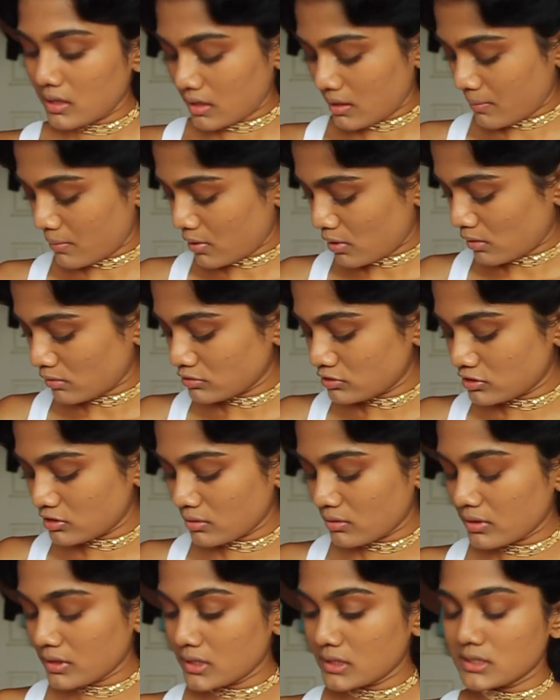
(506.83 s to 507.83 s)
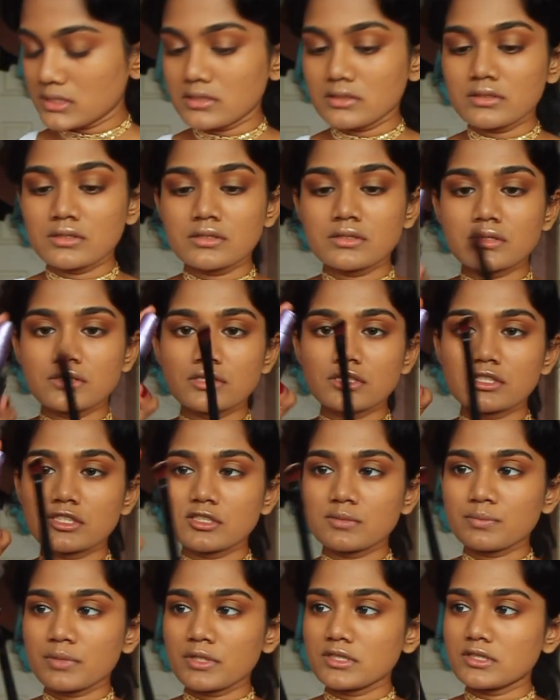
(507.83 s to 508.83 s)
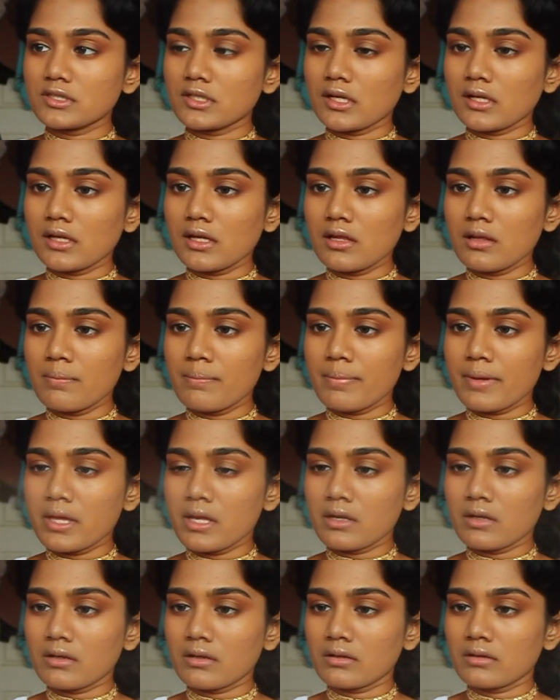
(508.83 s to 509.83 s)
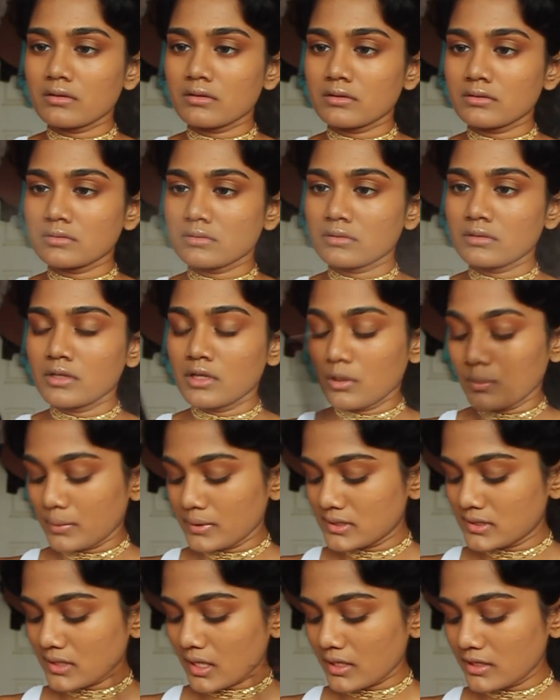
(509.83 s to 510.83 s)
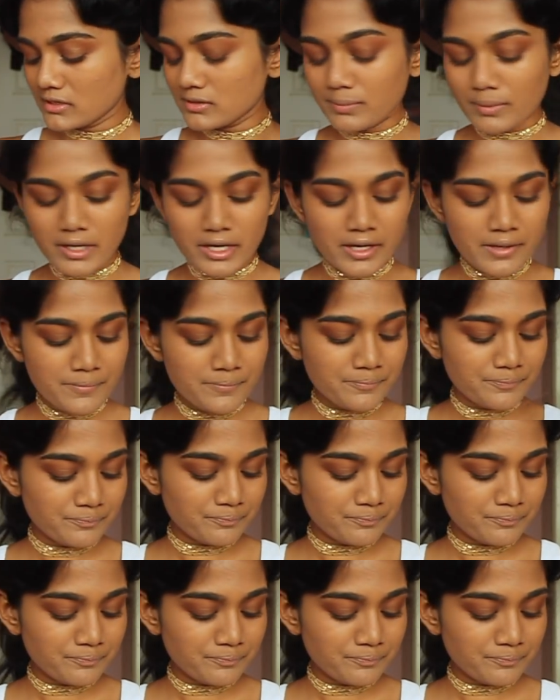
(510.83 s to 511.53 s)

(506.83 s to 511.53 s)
And I'm also gonna spritz it a little bit with setting spray.